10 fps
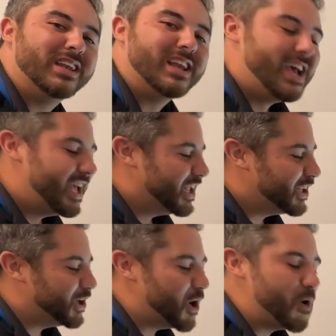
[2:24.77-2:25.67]
and
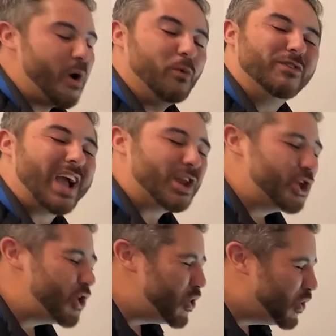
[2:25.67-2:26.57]
you know, we've
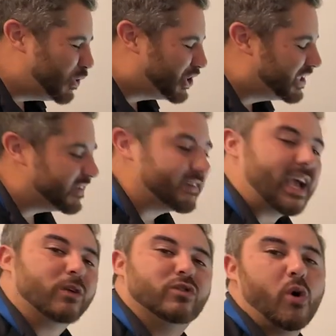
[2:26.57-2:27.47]
got huge
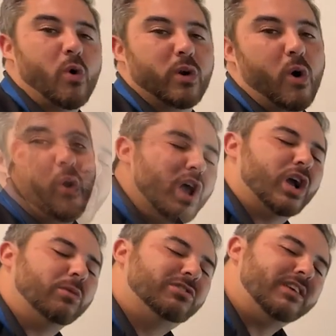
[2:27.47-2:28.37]
discounts going
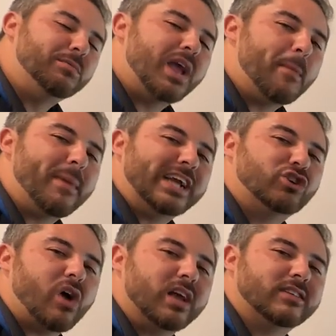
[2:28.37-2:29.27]
on. Come see me. I'm
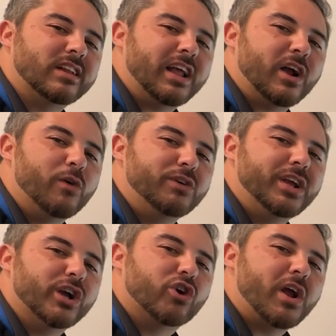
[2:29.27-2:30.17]
Mike Trosclair
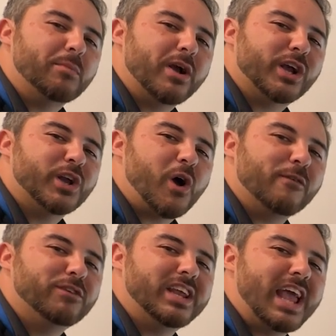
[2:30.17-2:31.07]
over here at Great American
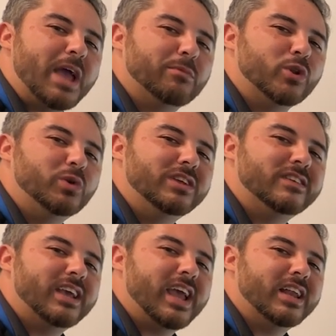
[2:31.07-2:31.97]
RV in Hammond,
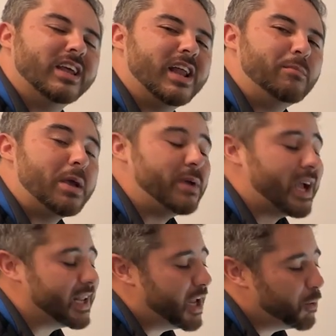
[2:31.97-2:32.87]
Louisiana, and
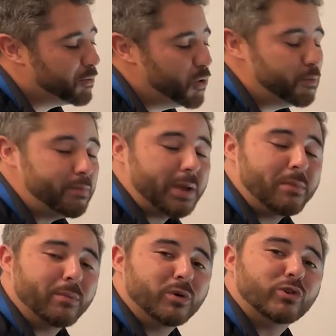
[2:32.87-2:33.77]
maybe I can help you
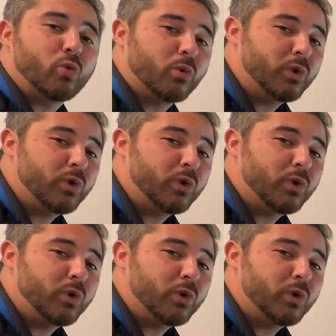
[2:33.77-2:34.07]
make memories one